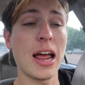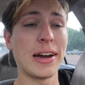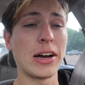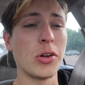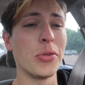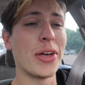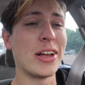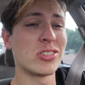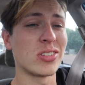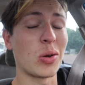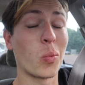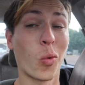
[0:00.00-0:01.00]
and I know the
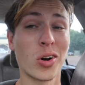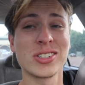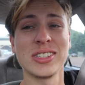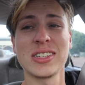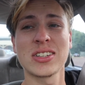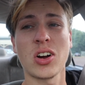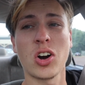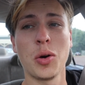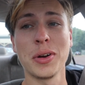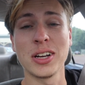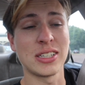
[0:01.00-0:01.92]
engine light works in this car because